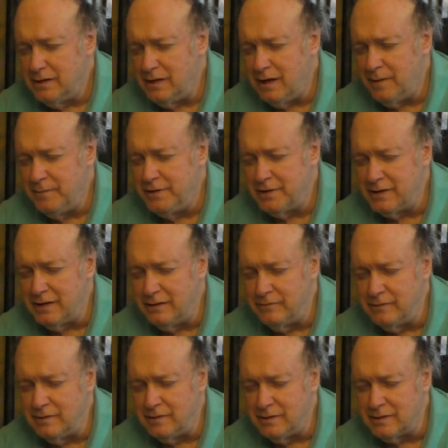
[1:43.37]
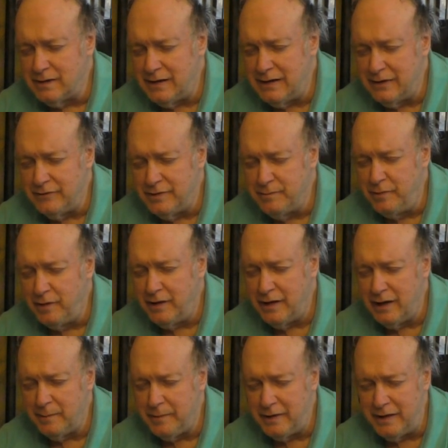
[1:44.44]
object that looked like it was
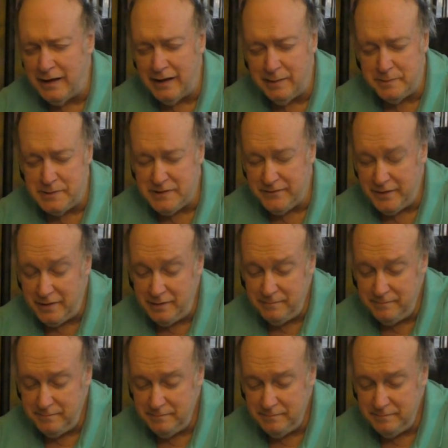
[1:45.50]
burning up in the atmosphere.